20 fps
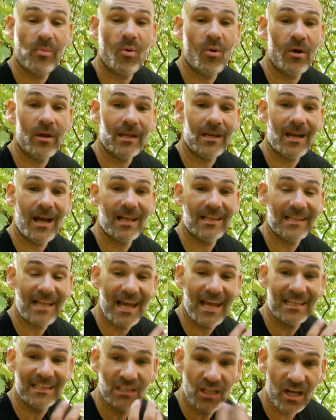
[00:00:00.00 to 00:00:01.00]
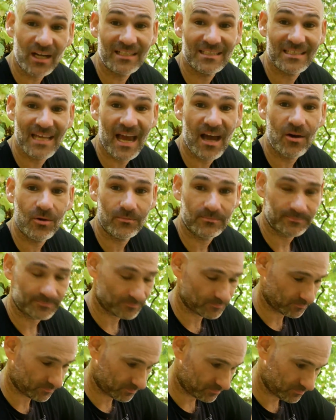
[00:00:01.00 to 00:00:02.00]
point, I lucked out
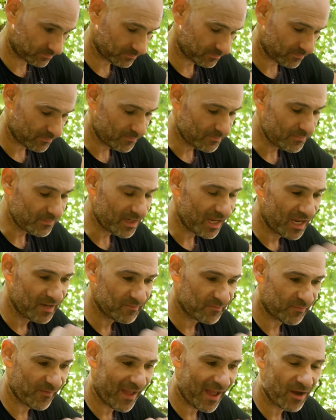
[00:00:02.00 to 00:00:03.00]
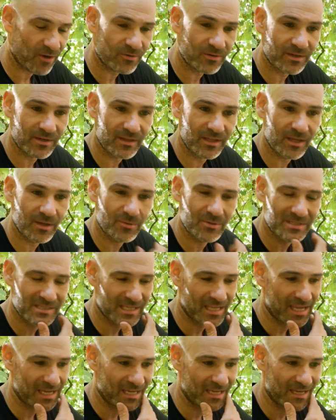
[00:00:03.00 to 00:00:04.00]
and found it was
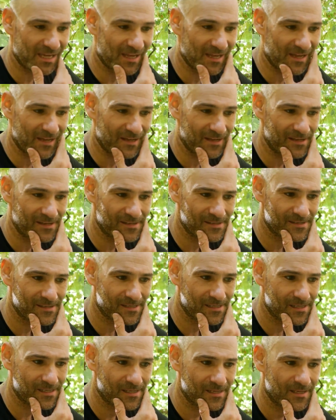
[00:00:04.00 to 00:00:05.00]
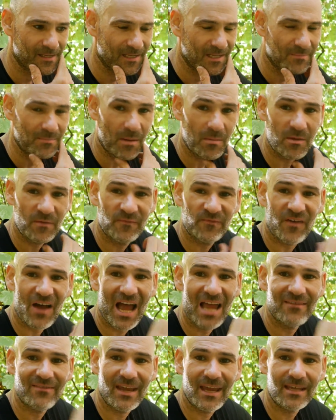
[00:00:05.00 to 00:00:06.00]
like maybe
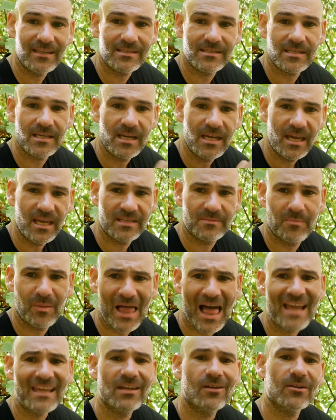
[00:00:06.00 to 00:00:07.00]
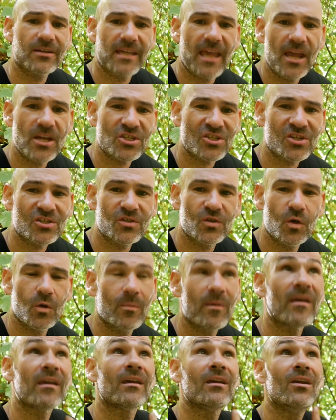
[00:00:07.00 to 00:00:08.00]
5/8. It's black irrigation
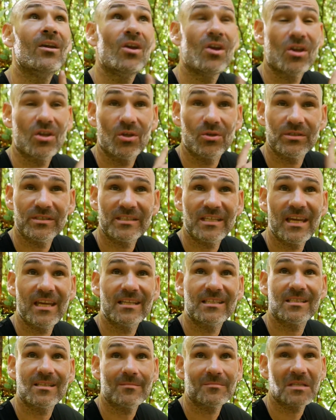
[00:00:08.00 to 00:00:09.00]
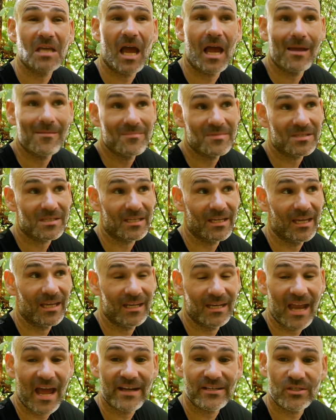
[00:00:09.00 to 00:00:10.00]
tubing. You'll see it sometimes
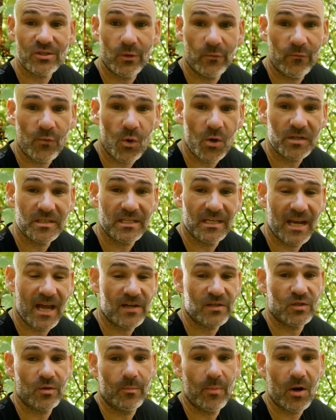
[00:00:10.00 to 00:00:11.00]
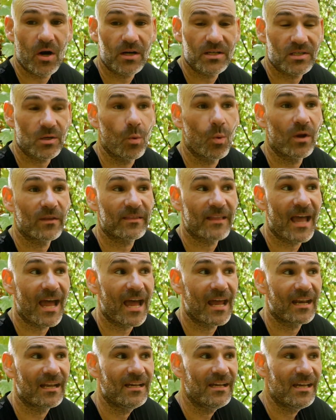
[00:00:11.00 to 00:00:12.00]
in national forests and national parks, and what
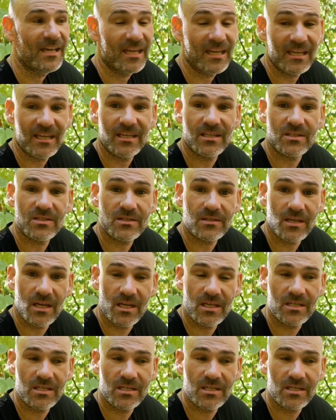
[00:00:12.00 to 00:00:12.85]
that is